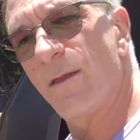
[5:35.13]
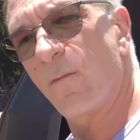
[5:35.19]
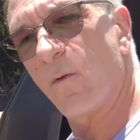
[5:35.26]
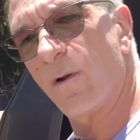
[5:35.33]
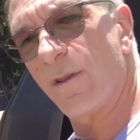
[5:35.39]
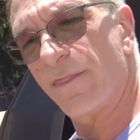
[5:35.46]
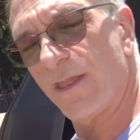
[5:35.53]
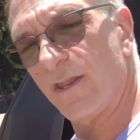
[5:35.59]
number
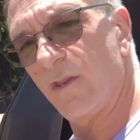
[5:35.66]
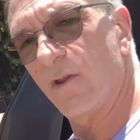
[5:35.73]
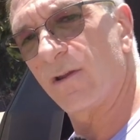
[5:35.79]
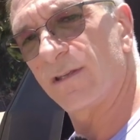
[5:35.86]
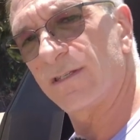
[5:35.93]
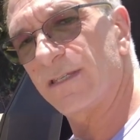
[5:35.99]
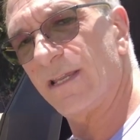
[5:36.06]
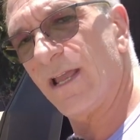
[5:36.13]
one thing you're
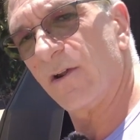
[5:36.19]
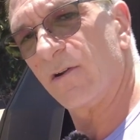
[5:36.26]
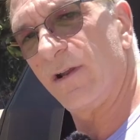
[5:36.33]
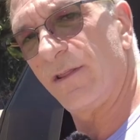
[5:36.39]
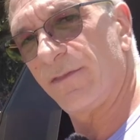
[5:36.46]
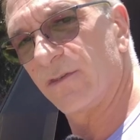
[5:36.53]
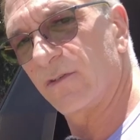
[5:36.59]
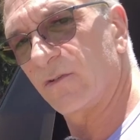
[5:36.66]
going to see
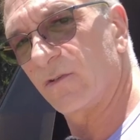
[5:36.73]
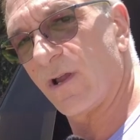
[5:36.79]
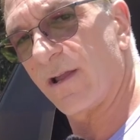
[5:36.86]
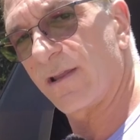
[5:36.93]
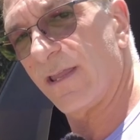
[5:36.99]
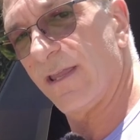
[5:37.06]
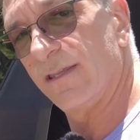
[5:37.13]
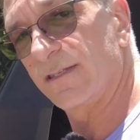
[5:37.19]
underneath this
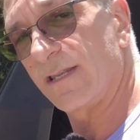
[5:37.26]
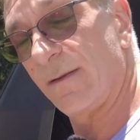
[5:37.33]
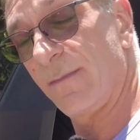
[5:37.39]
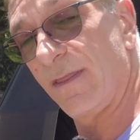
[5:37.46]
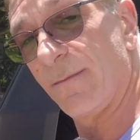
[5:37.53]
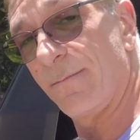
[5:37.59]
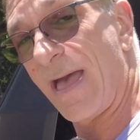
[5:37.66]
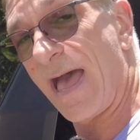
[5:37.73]
truck is going to
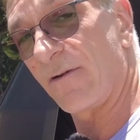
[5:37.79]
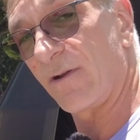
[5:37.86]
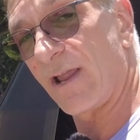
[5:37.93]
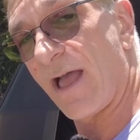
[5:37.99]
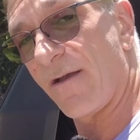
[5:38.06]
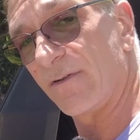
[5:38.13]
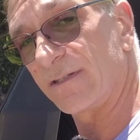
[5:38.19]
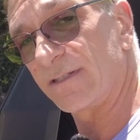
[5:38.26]
be the
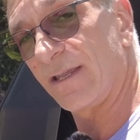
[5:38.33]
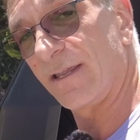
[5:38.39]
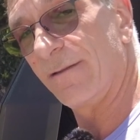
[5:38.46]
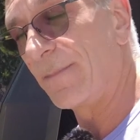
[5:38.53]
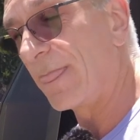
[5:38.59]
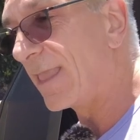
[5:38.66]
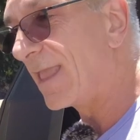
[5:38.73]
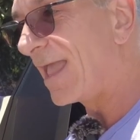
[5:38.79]
battery, obviously.
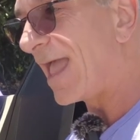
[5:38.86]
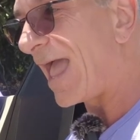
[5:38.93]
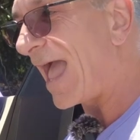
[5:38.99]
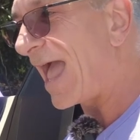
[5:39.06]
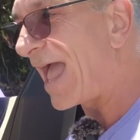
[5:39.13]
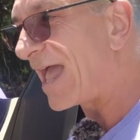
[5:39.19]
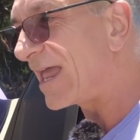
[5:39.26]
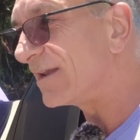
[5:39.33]

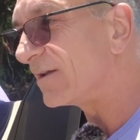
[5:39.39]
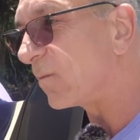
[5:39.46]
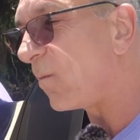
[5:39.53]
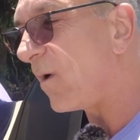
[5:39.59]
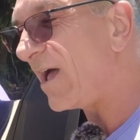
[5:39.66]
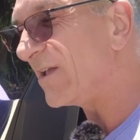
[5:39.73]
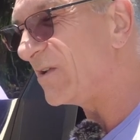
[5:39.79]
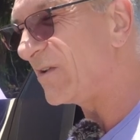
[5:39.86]
And
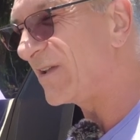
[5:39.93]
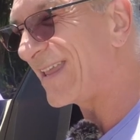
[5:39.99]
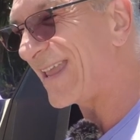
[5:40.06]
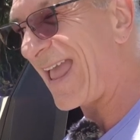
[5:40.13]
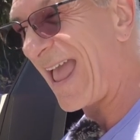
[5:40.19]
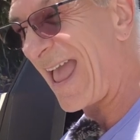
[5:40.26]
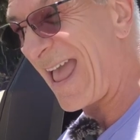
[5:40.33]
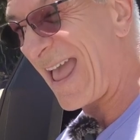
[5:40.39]
while you
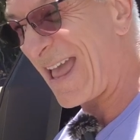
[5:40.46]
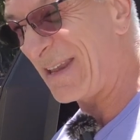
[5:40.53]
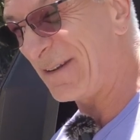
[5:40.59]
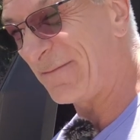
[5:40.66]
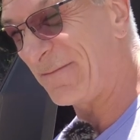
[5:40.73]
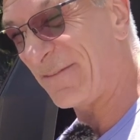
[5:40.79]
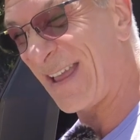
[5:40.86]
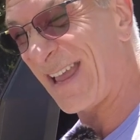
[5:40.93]

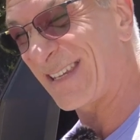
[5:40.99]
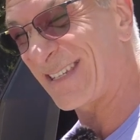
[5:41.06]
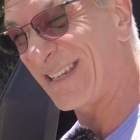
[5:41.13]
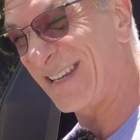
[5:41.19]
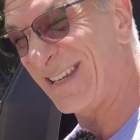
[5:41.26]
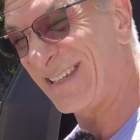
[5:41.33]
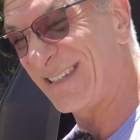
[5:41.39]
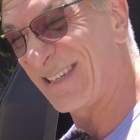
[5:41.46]
can
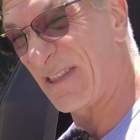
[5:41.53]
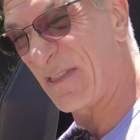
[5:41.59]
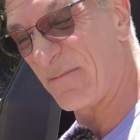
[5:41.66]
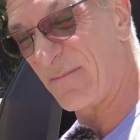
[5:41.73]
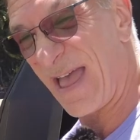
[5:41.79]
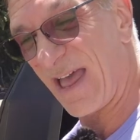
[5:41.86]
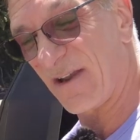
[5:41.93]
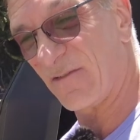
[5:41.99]
fasten it to the
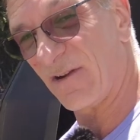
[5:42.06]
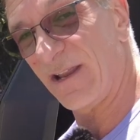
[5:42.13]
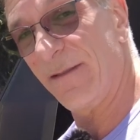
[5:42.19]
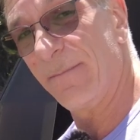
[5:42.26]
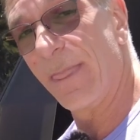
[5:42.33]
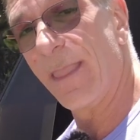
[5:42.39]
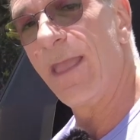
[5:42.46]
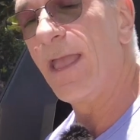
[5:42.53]

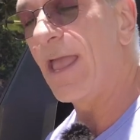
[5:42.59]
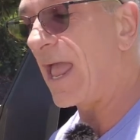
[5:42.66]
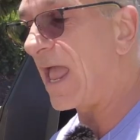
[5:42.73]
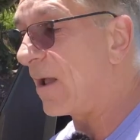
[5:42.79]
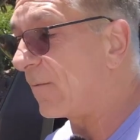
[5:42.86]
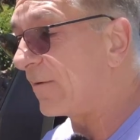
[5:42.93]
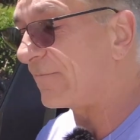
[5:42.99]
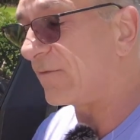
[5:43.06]
battery,
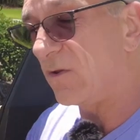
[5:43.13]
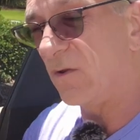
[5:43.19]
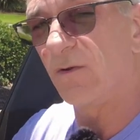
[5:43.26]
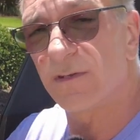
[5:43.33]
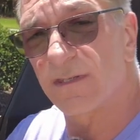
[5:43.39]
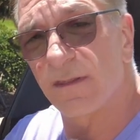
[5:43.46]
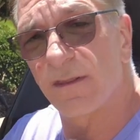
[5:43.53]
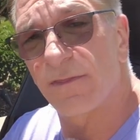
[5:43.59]
and if you
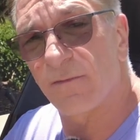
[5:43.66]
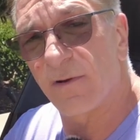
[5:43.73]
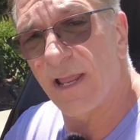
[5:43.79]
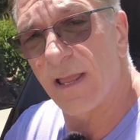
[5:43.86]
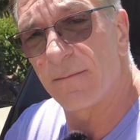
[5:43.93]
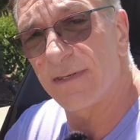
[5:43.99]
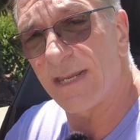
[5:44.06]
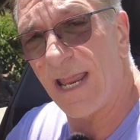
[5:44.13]
use the
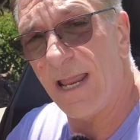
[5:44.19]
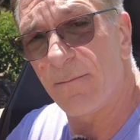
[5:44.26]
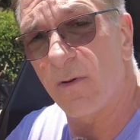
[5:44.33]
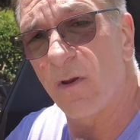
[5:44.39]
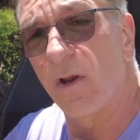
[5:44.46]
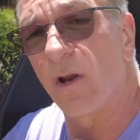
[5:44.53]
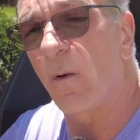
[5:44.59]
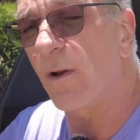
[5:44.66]
3M tape,
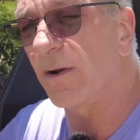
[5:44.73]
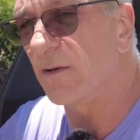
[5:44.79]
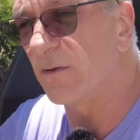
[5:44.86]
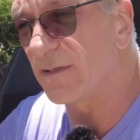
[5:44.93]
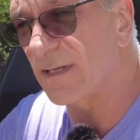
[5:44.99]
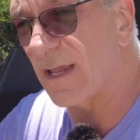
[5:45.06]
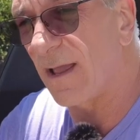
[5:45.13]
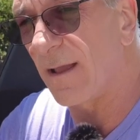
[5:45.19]
you're going to want to
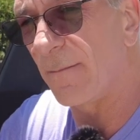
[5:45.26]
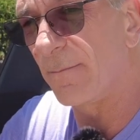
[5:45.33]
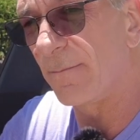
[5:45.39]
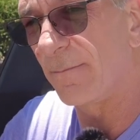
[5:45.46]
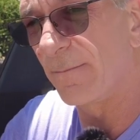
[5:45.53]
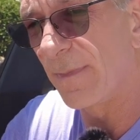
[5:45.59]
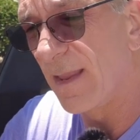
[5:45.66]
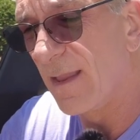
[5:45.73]
use a
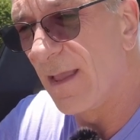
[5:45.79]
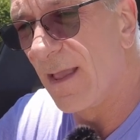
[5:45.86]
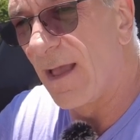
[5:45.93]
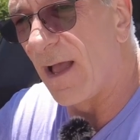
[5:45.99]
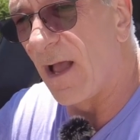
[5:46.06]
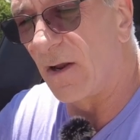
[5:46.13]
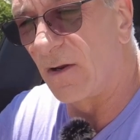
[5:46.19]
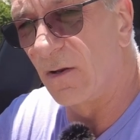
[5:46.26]

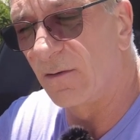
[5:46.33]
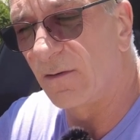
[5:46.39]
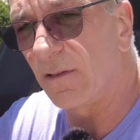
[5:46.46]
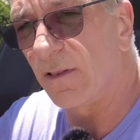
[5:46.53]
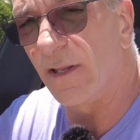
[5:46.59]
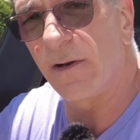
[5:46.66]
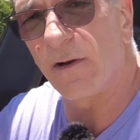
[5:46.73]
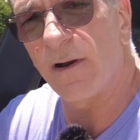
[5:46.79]
good
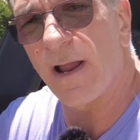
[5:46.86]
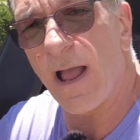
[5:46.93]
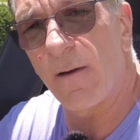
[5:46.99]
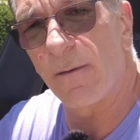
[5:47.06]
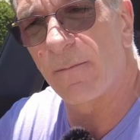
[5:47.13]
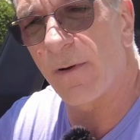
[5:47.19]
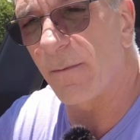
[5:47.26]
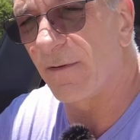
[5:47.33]
cleaner. I
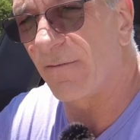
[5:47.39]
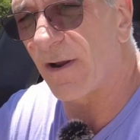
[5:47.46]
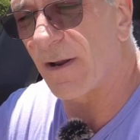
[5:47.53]
would probably